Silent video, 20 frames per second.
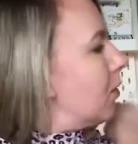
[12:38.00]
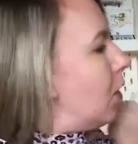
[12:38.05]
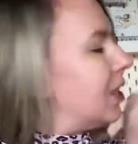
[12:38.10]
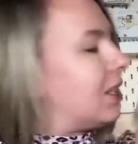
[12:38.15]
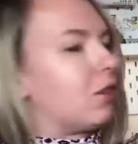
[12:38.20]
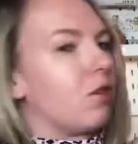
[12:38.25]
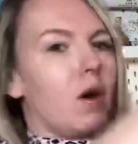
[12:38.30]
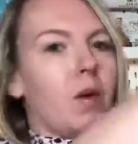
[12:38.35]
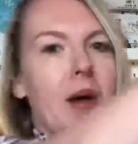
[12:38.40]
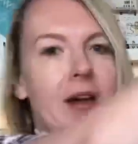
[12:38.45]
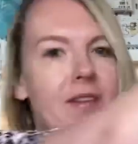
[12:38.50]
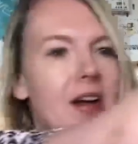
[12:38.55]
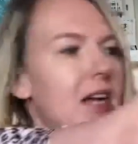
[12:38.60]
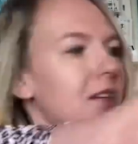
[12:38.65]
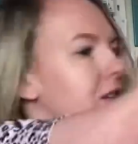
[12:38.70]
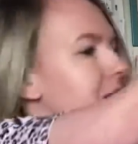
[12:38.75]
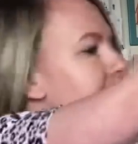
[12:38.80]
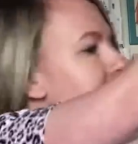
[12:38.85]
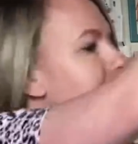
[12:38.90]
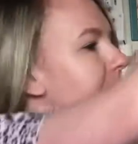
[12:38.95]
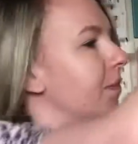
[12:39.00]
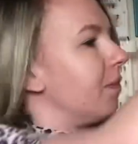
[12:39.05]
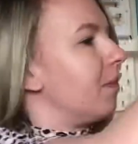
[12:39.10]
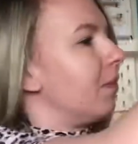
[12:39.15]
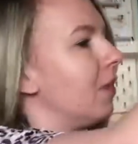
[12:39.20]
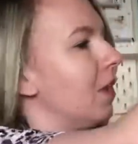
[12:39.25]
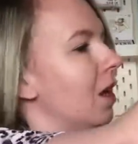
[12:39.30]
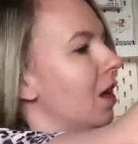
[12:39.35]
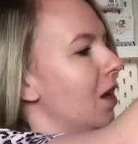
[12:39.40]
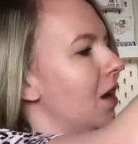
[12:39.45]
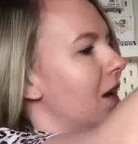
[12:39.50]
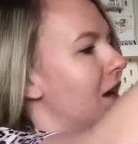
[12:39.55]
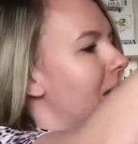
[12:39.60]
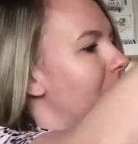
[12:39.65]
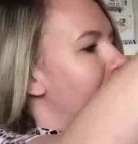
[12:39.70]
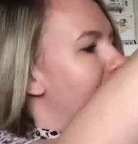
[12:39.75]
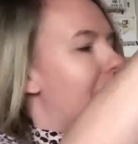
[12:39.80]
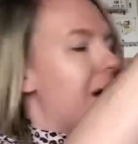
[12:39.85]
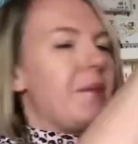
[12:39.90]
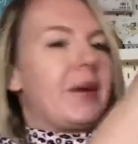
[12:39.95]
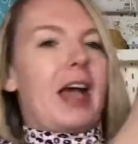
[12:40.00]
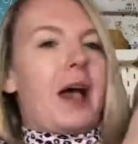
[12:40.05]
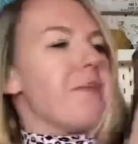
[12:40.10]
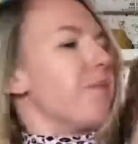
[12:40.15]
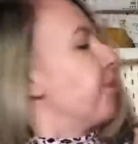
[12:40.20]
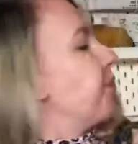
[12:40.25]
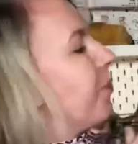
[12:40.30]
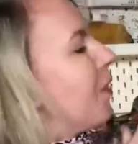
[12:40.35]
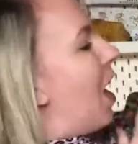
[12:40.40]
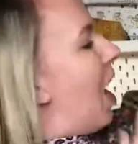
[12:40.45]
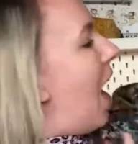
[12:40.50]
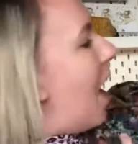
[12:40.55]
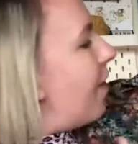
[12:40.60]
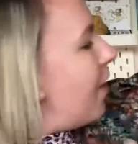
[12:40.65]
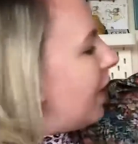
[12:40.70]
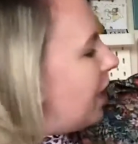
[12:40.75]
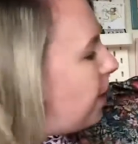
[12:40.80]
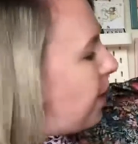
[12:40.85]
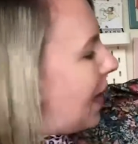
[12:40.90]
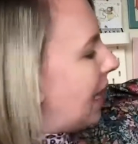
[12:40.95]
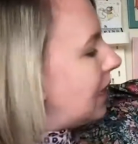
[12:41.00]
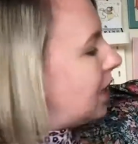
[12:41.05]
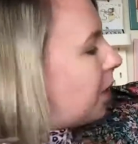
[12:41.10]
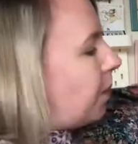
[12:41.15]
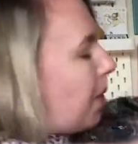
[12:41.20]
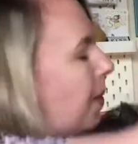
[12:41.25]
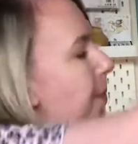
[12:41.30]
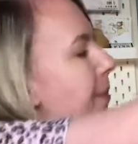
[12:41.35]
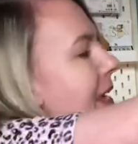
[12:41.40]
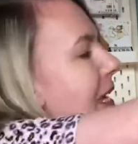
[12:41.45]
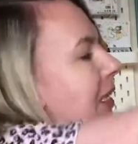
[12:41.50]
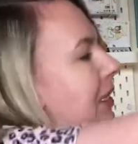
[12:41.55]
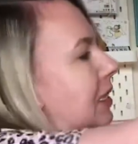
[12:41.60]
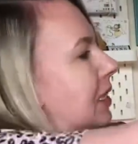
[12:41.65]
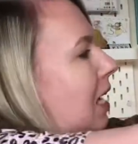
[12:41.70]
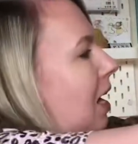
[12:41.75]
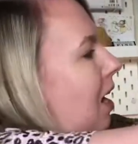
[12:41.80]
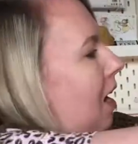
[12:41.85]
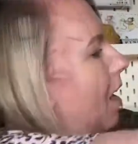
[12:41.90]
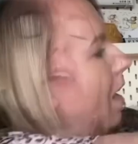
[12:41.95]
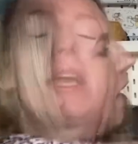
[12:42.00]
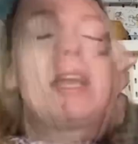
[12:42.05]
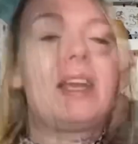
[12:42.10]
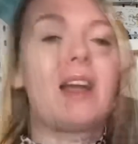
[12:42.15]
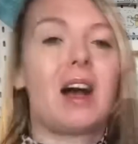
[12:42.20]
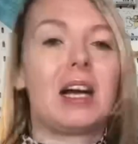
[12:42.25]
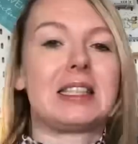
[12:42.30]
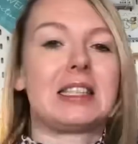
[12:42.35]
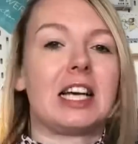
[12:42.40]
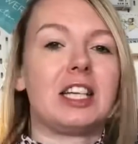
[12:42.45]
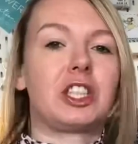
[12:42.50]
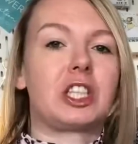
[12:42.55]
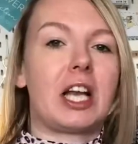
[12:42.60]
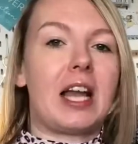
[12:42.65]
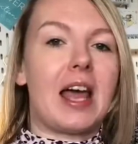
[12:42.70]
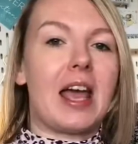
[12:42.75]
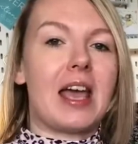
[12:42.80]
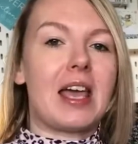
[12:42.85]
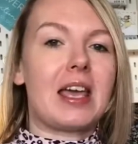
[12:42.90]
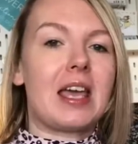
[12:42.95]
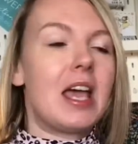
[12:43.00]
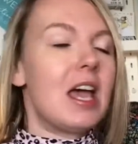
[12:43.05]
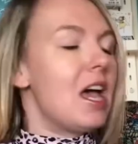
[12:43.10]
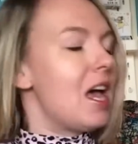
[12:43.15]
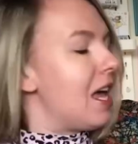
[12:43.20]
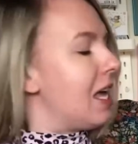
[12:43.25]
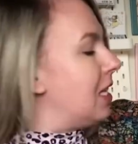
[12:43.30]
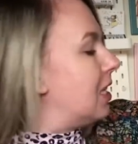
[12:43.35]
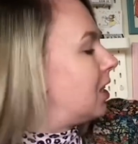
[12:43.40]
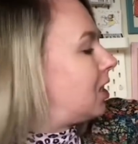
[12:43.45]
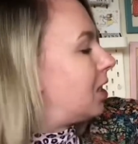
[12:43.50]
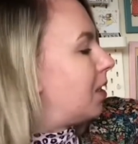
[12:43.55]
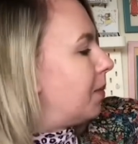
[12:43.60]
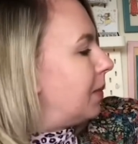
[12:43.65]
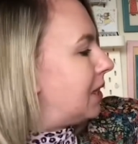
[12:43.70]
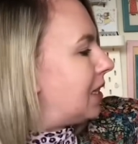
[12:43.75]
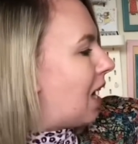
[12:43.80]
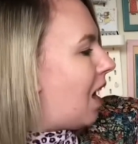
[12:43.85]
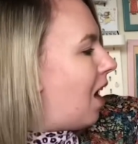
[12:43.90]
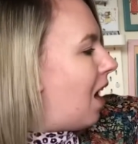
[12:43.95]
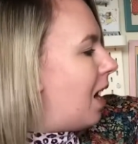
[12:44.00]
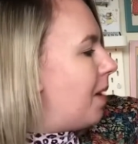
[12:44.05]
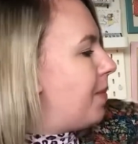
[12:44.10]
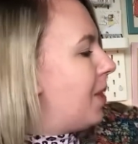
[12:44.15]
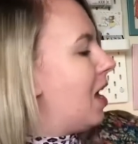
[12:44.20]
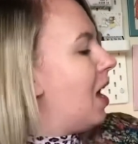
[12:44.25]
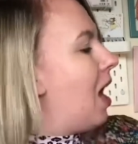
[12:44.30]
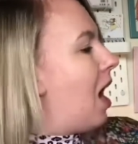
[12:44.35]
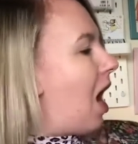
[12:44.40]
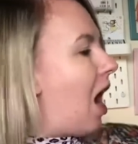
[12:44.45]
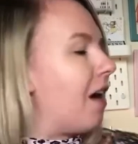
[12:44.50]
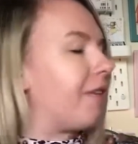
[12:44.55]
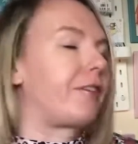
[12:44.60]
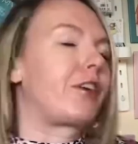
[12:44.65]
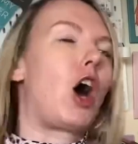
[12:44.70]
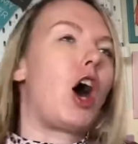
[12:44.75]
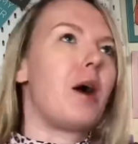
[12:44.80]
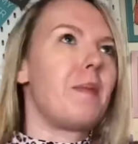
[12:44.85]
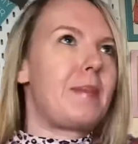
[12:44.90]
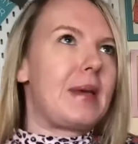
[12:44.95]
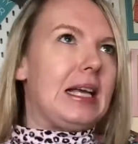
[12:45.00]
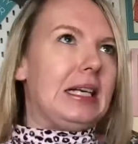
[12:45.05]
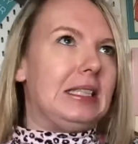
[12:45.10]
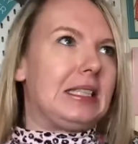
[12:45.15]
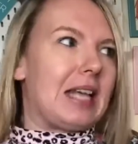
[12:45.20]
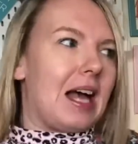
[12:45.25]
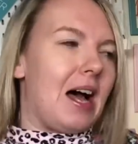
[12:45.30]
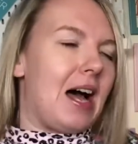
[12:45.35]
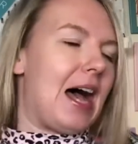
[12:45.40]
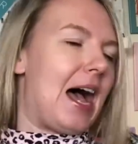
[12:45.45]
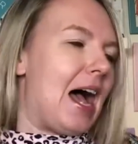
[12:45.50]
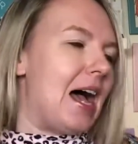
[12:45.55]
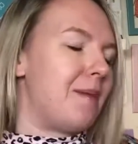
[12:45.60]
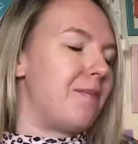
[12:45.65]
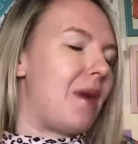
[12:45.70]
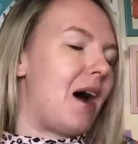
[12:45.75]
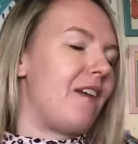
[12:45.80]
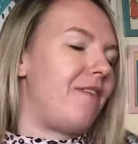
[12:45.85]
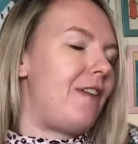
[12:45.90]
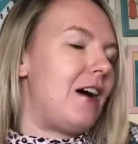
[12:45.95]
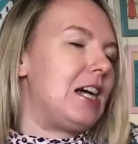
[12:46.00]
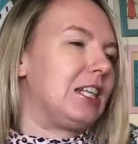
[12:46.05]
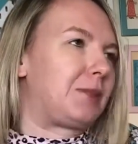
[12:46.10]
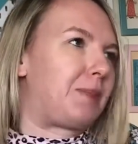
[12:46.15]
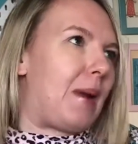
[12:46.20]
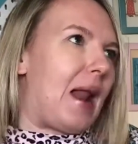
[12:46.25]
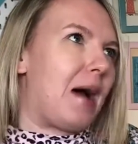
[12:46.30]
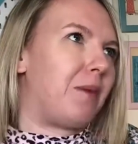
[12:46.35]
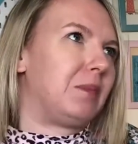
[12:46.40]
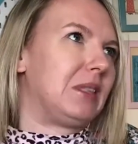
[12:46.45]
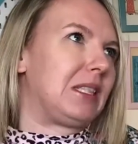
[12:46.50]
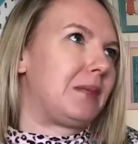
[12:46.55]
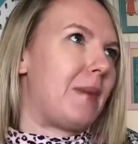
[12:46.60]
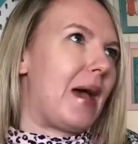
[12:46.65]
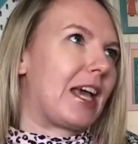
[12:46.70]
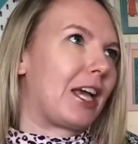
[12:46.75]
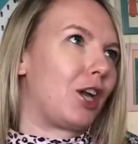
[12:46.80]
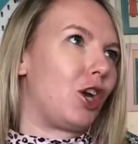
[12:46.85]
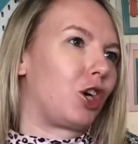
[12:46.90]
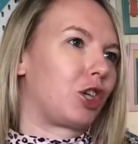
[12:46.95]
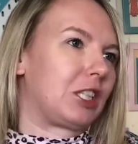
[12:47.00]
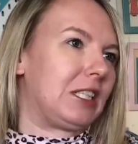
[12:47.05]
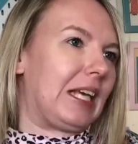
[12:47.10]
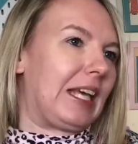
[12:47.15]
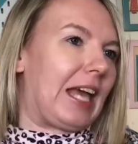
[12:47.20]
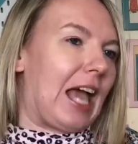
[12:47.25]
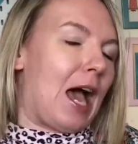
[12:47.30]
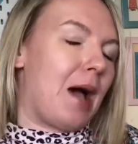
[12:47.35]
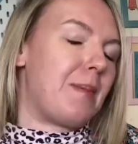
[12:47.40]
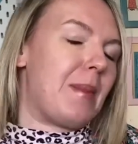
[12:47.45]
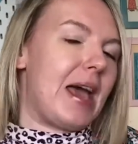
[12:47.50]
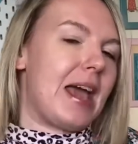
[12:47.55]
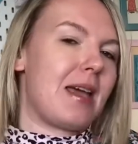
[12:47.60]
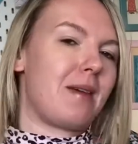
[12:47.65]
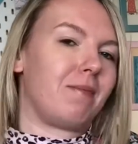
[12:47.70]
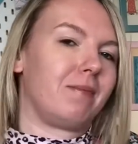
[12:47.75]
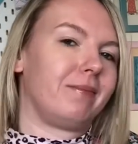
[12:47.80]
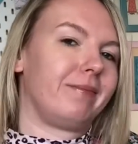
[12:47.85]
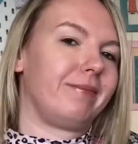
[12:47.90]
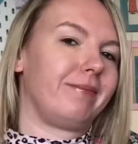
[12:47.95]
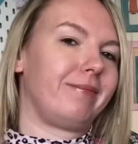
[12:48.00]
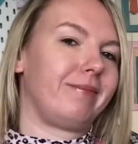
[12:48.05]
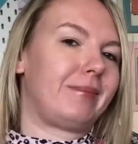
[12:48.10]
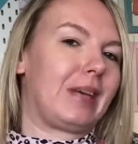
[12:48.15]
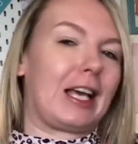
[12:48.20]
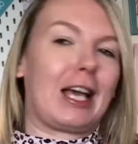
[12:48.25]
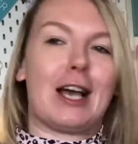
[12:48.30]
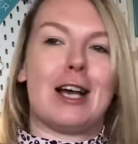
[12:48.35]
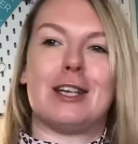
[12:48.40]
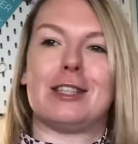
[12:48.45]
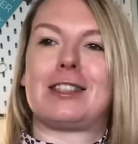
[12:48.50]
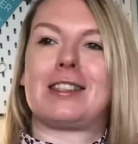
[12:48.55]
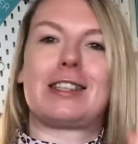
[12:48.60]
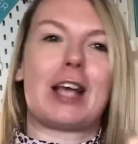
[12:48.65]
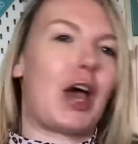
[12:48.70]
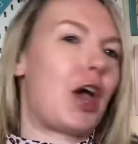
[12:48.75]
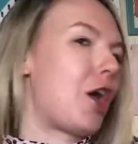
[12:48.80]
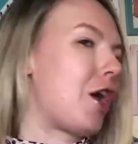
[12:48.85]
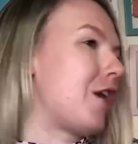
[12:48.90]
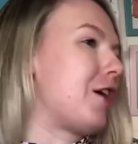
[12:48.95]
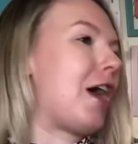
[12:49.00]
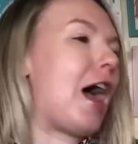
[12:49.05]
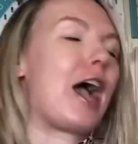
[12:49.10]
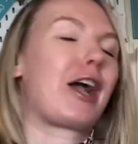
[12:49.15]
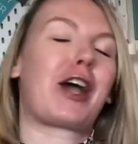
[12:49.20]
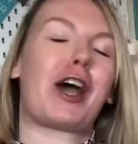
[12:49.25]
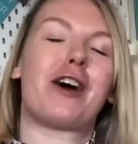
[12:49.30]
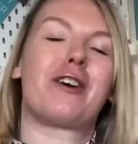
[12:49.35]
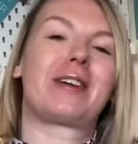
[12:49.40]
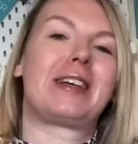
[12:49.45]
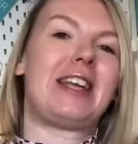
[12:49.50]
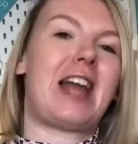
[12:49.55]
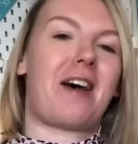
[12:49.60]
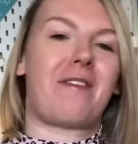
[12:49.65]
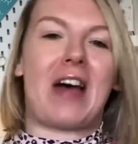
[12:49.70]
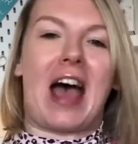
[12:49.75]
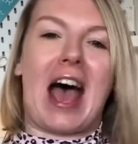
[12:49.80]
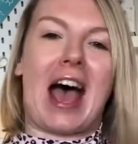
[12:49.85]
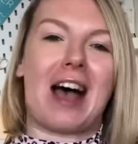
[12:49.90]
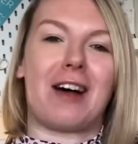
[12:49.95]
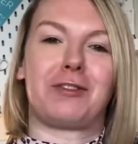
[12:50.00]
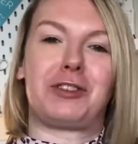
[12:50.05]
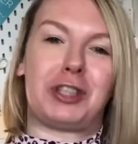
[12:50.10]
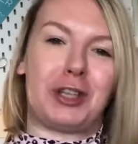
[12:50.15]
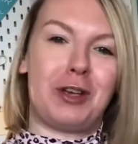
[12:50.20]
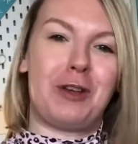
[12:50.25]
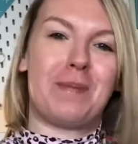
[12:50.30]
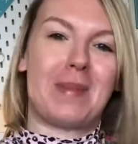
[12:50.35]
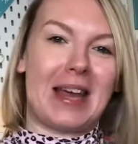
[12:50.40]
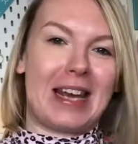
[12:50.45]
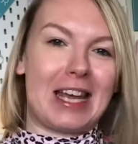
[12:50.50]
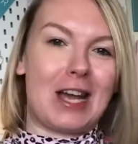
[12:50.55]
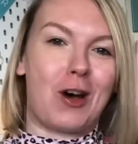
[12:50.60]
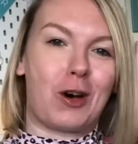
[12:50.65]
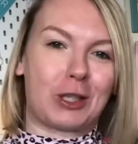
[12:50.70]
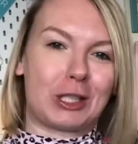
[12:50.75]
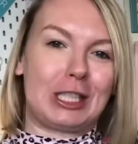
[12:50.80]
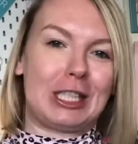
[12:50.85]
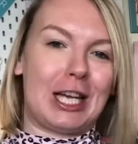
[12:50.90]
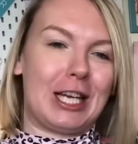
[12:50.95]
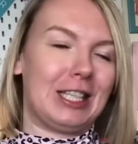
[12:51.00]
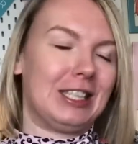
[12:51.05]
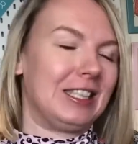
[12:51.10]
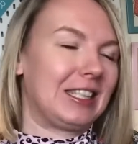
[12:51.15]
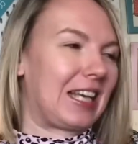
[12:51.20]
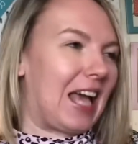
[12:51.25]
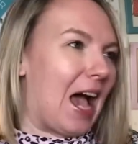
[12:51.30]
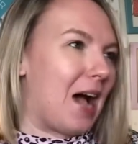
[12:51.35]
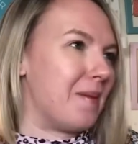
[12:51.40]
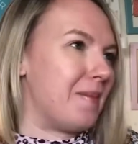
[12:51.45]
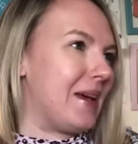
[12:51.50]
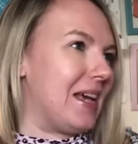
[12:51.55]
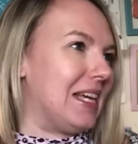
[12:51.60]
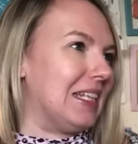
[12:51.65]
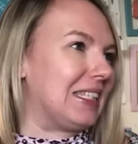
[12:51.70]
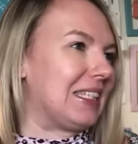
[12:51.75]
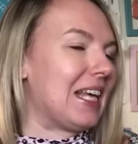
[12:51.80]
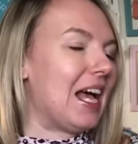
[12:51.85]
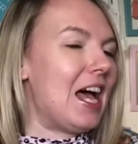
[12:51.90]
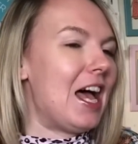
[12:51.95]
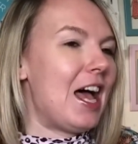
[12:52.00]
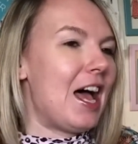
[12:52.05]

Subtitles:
That's the wrong way around. There we go. I've only picked up 1 metre. Really nice actually in the summertime. I've got 1 metre and my first plan was to make an Ogden cami because a girl can never have too many Ogden camis.